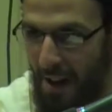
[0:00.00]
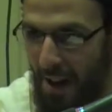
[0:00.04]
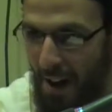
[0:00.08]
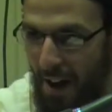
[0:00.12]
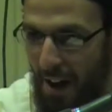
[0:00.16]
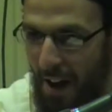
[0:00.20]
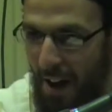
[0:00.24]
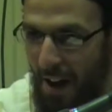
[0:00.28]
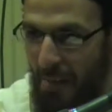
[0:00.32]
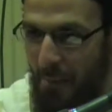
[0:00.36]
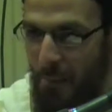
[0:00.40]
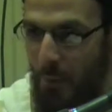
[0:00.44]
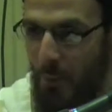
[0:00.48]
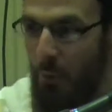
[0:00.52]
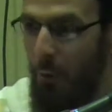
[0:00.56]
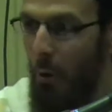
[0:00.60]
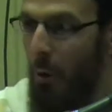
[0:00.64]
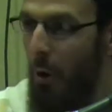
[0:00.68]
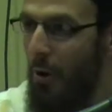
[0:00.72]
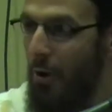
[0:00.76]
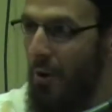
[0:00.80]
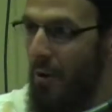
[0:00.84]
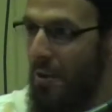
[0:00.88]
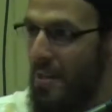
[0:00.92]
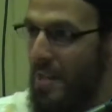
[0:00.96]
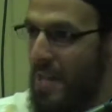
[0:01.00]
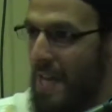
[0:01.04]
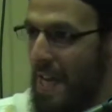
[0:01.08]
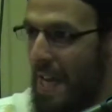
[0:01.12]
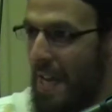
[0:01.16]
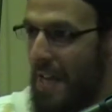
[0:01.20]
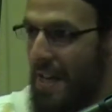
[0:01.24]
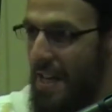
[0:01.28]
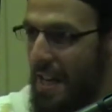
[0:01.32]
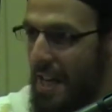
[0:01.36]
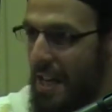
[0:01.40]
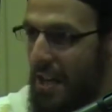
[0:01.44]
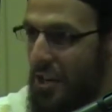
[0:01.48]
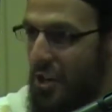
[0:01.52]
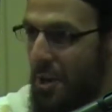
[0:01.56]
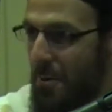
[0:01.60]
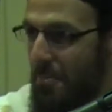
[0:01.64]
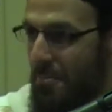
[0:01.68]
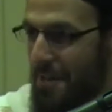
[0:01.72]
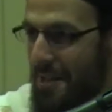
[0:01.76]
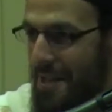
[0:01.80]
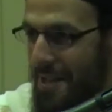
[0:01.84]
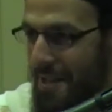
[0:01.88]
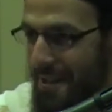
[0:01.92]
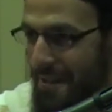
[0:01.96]
I'm royalty in
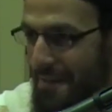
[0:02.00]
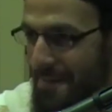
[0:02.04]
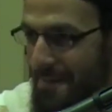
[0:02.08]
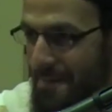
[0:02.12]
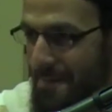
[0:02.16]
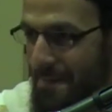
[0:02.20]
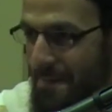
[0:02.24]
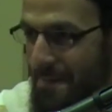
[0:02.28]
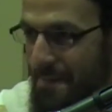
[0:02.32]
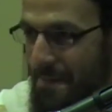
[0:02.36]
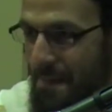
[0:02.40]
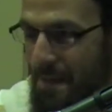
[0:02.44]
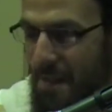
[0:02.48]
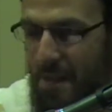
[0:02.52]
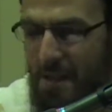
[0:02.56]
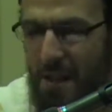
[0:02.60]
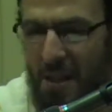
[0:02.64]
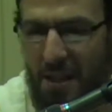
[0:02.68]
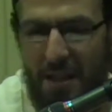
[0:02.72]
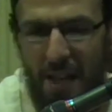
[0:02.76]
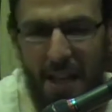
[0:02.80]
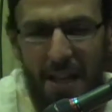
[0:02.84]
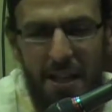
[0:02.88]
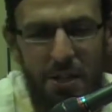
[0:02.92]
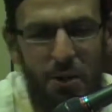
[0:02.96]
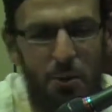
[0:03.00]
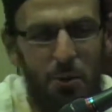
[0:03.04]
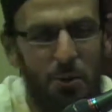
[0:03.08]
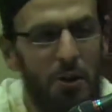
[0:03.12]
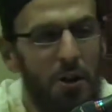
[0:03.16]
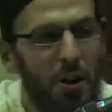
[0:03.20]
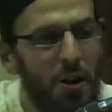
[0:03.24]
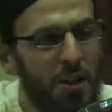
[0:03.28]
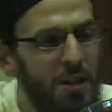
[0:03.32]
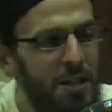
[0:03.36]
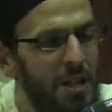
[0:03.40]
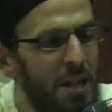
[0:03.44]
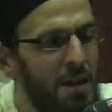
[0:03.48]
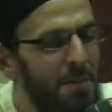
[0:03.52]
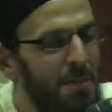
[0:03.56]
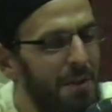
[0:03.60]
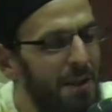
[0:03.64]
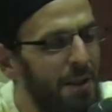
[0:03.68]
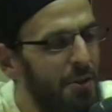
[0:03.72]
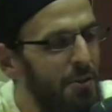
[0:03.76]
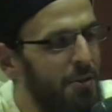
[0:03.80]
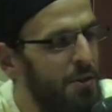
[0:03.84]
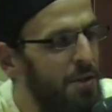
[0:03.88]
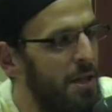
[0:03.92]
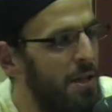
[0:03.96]
Egypt. Did they do good to
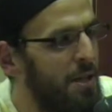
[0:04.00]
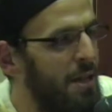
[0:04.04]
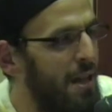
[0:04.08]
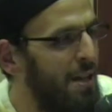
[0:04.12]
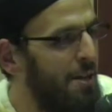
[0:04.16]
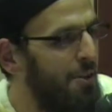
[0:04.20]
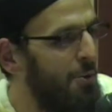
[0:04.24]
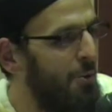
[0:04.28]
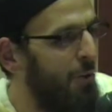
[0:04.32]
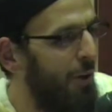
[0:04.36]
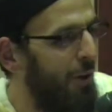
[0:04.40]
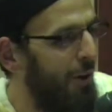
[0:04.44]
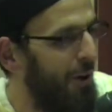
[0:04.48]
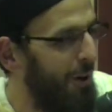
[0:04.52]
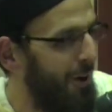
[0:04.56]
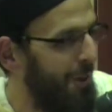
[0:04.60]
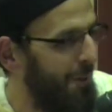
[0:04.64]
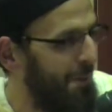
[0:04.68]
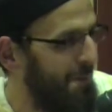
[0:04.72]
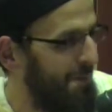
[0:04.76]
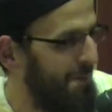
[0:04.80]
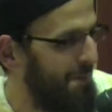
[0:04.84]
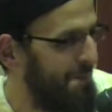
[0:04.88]
me or did they do harm?